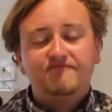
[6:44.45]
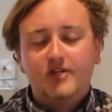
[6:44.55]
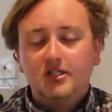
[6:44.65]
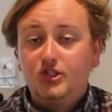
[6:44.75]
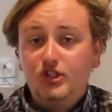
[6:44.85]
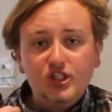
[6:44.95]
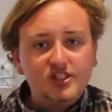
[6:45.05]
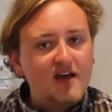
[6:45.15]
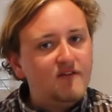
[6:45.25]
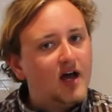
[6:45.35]
So I
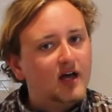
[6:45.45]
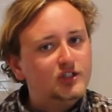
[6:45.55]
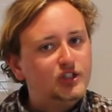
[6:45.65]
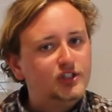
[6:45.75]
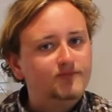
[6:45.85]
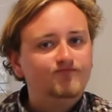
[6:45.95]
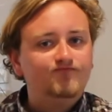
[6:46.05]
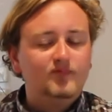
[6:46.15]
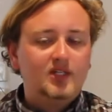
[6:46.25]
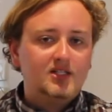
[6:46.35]
just have a hunch
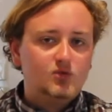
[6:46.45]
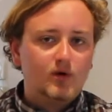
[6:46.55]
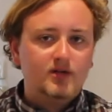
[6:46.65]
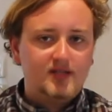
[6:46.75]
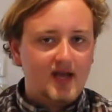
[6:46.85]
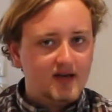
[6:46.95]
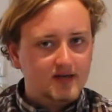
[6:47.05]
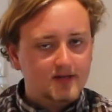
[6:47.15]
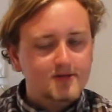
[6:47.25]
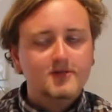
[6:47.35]
that's where it's headed.